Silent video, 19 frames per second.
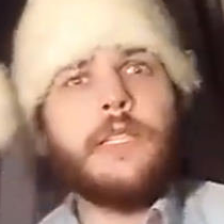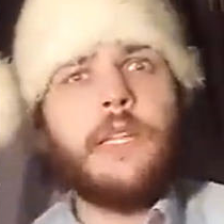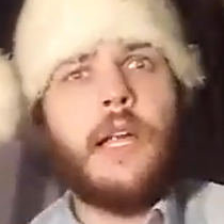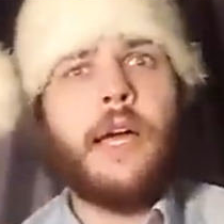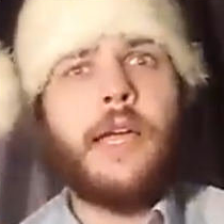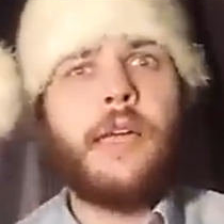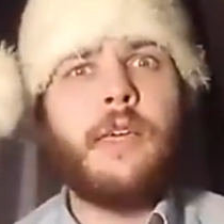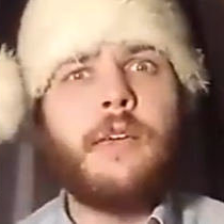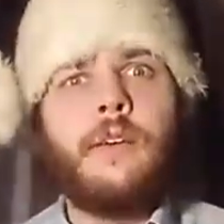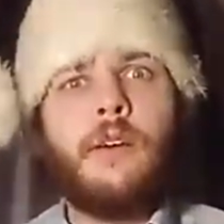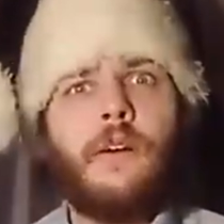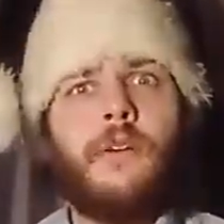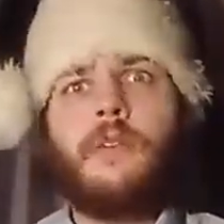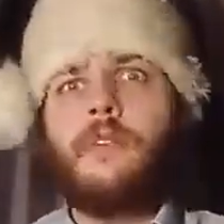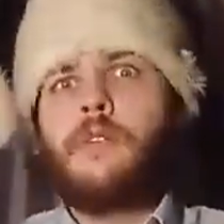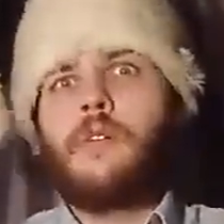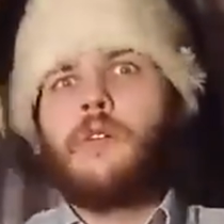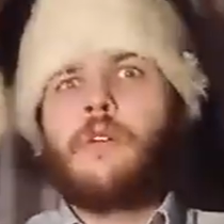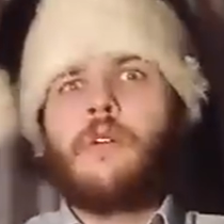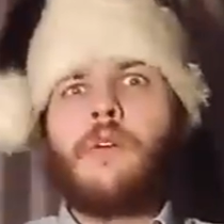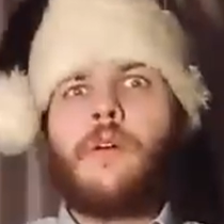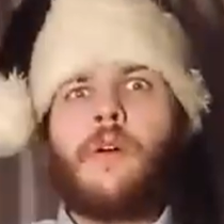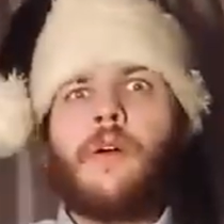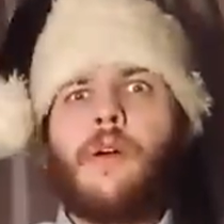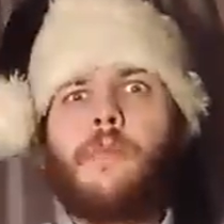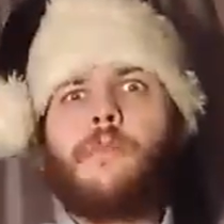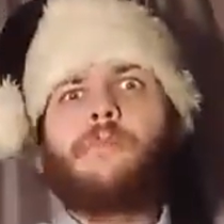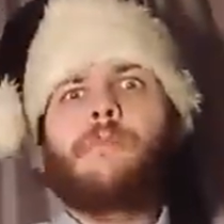as, like,
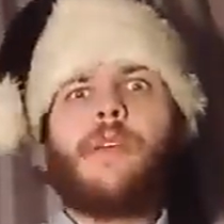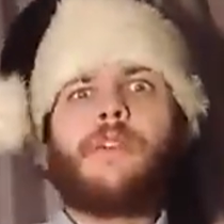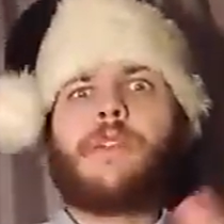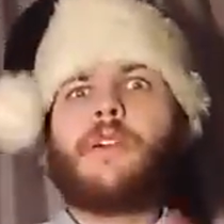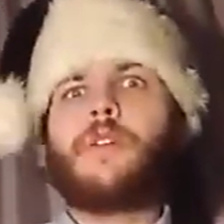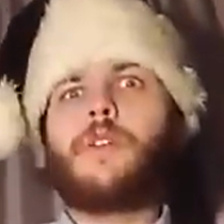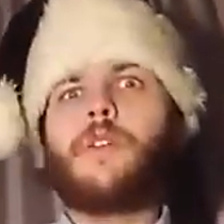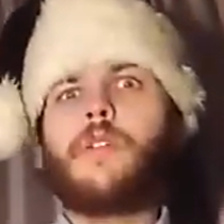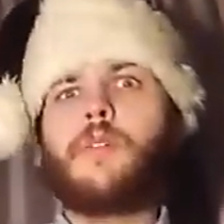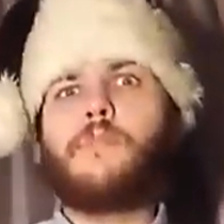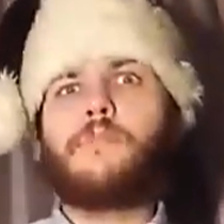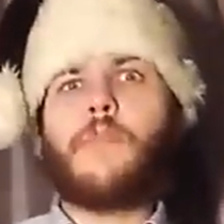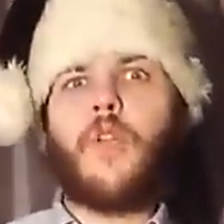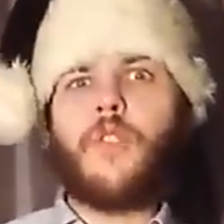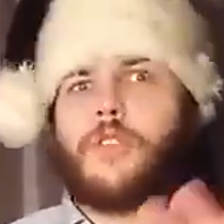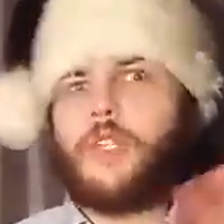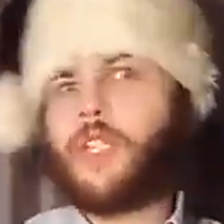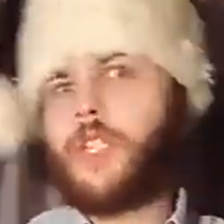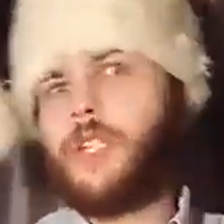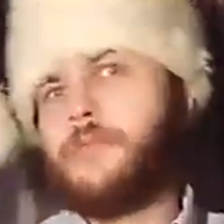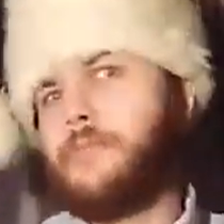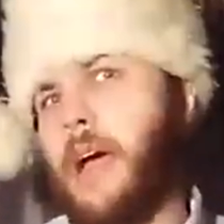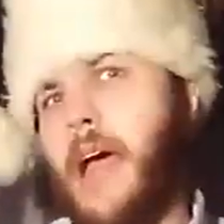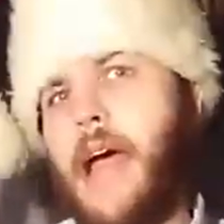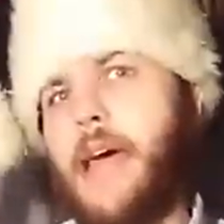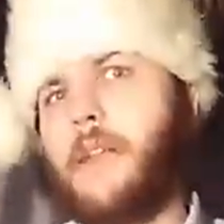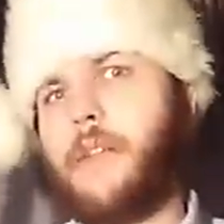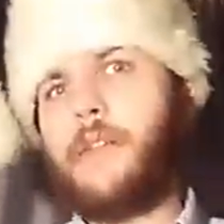mythical monster
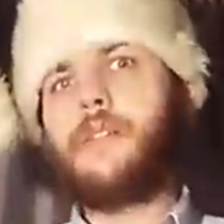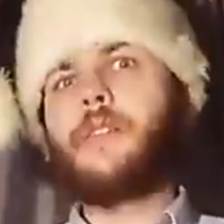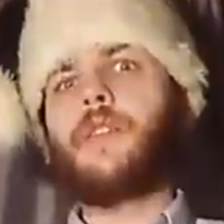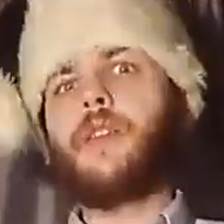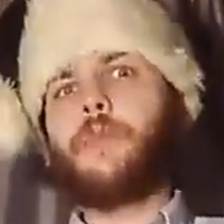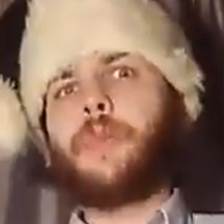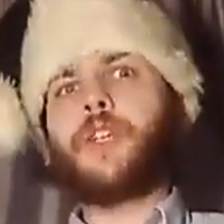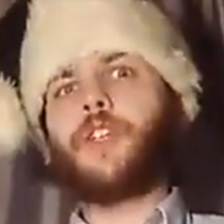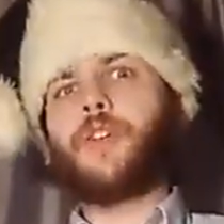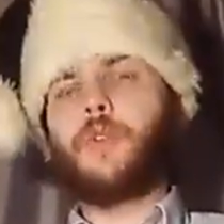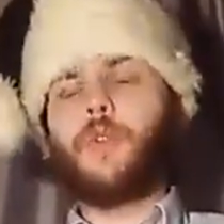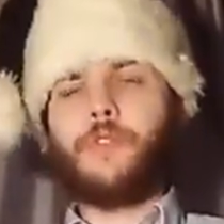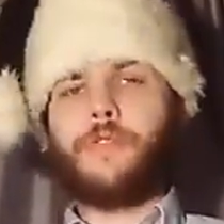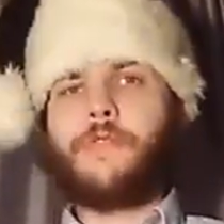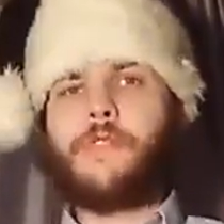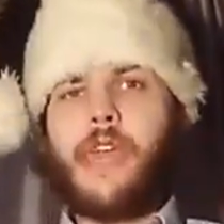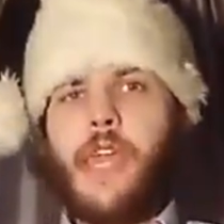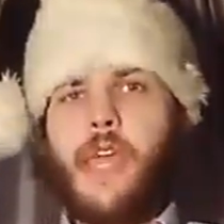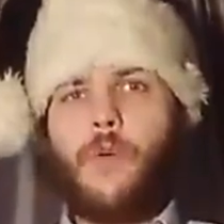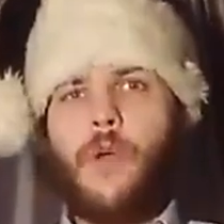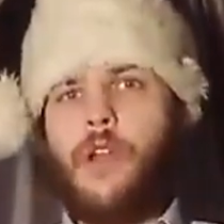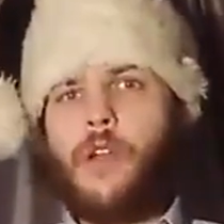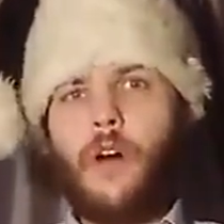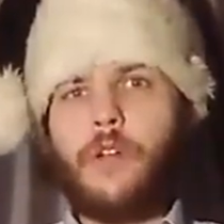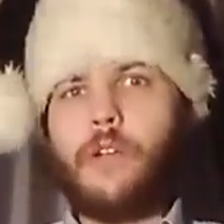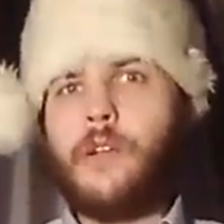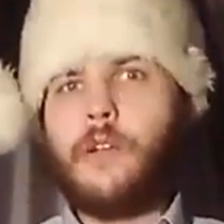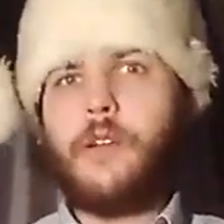man that we should all fear and
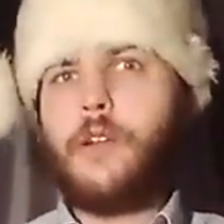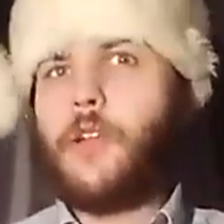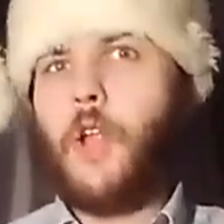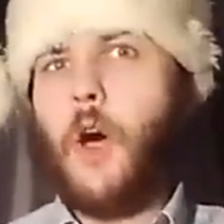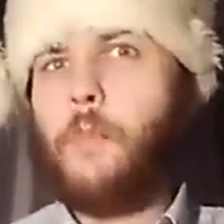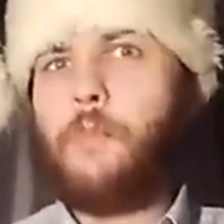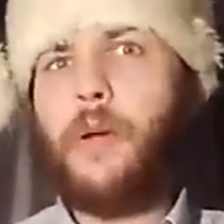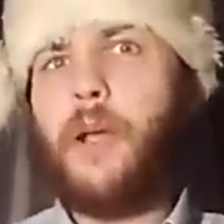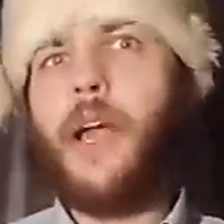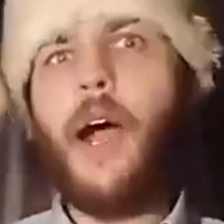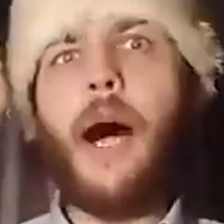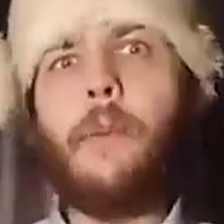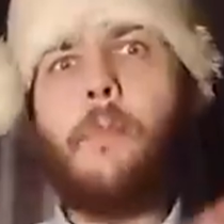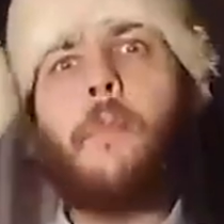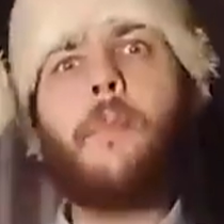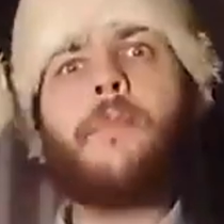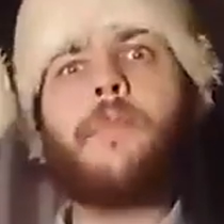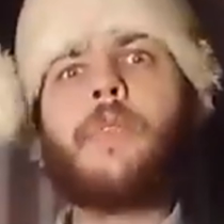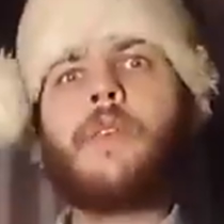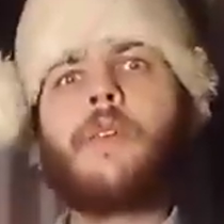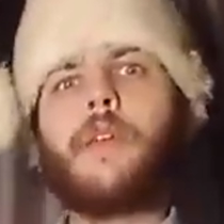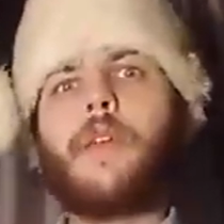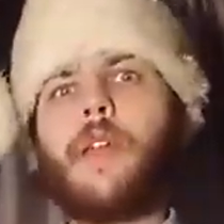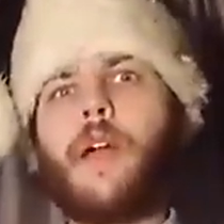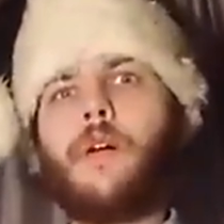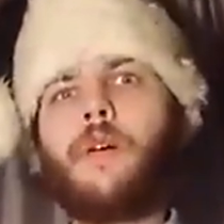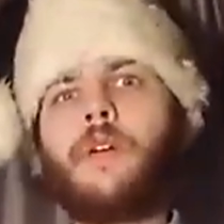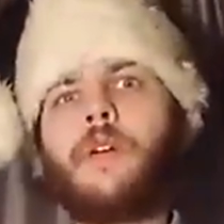not become,
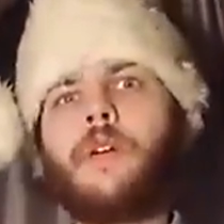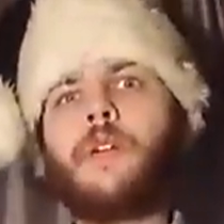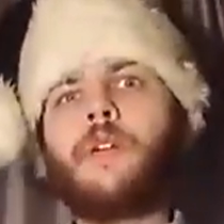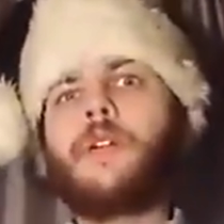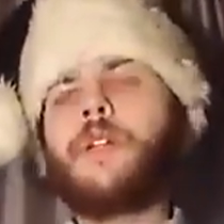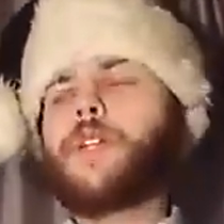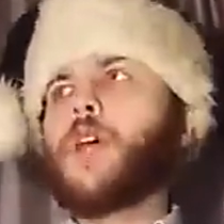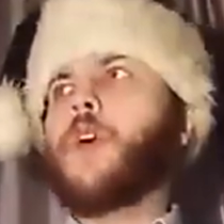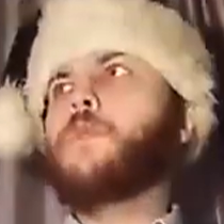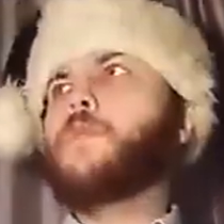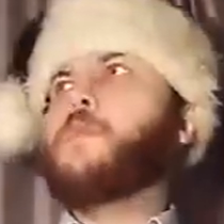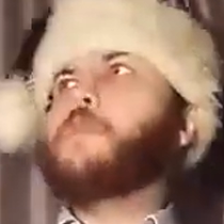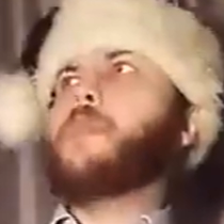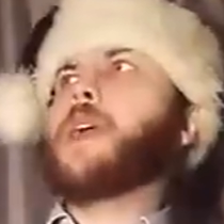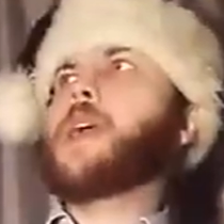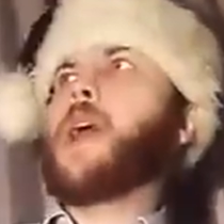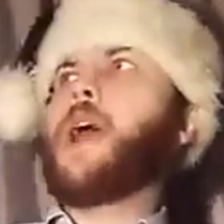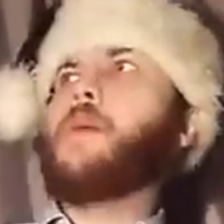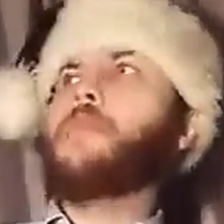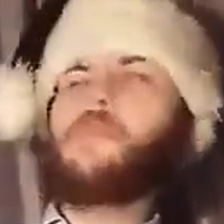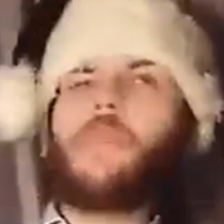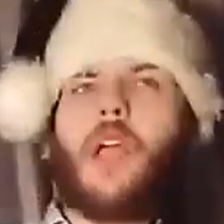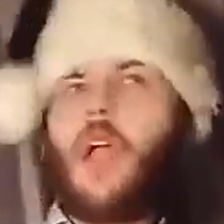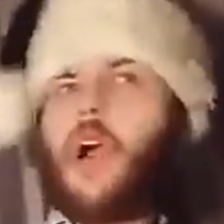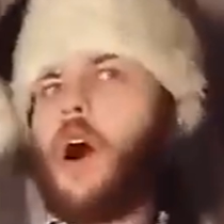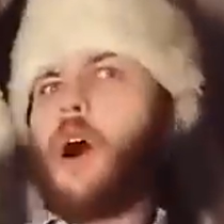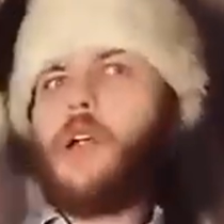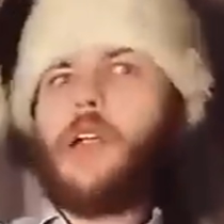you know? Don't become the
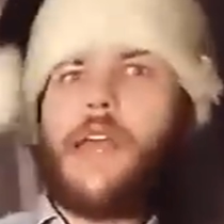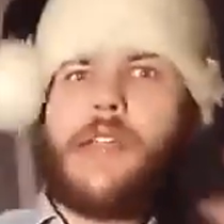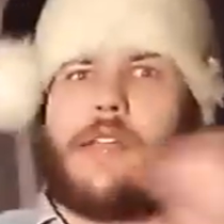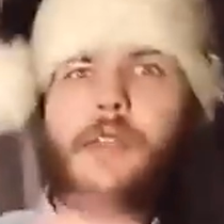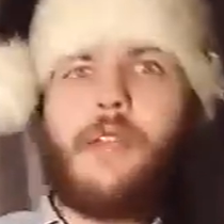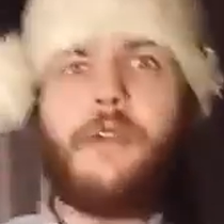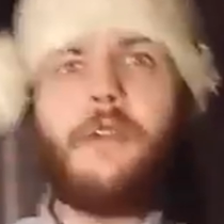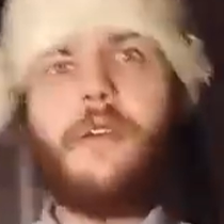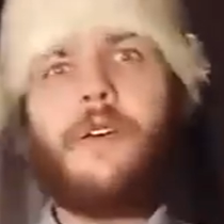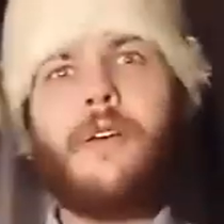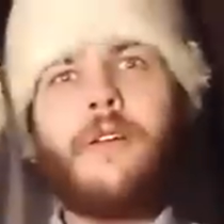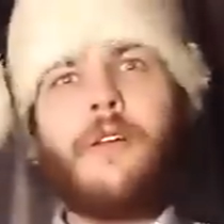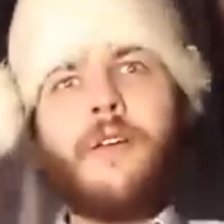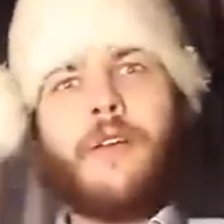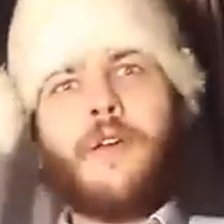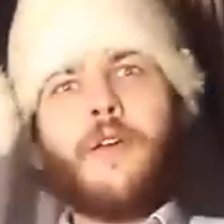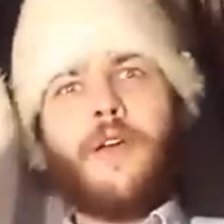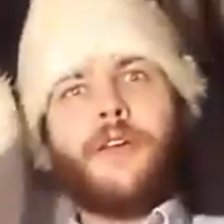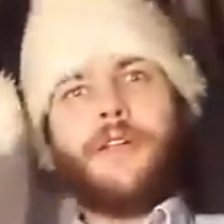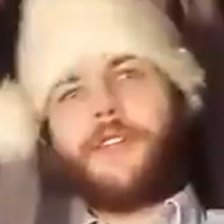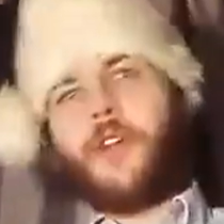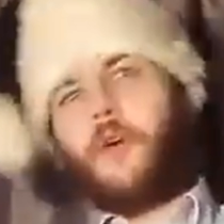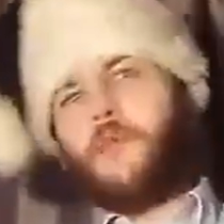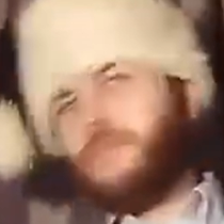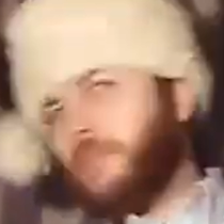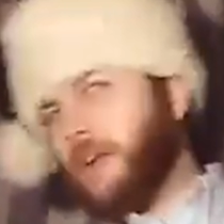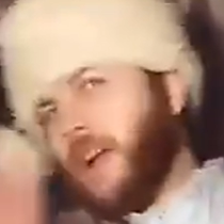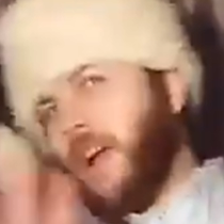Colin.
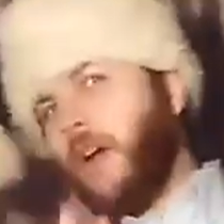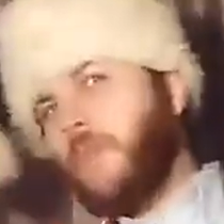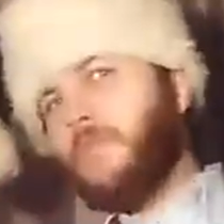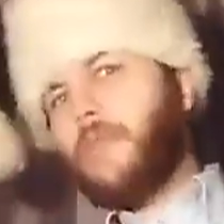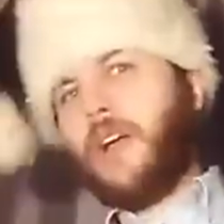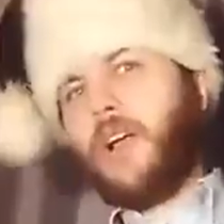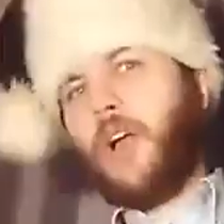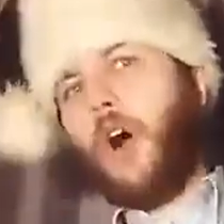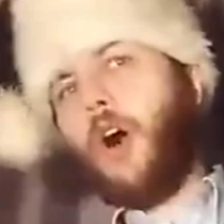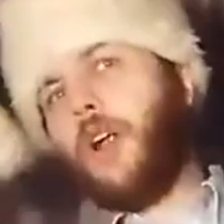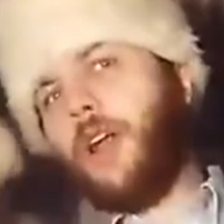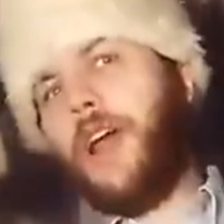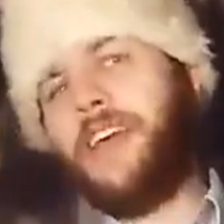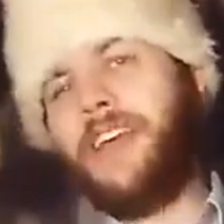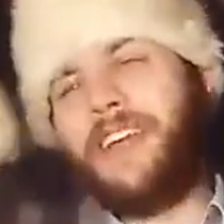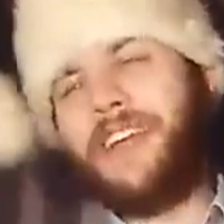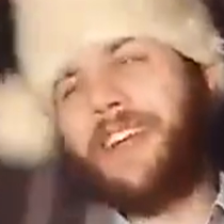Don't become the Colin.